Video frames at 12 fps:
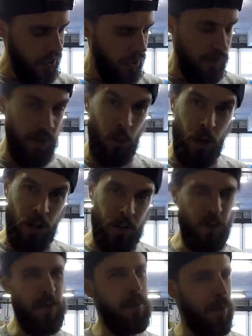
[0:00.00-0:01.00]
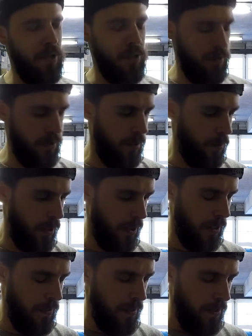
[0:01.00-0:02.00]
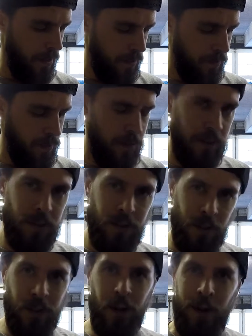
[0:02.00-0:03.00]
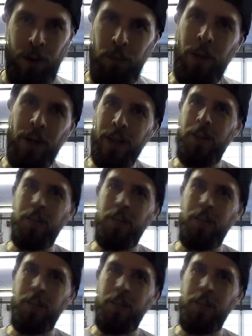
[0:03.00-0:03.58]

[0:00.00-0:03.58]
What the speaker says: if it works, which I'm pretty sure it's gonna work, don't go out buying the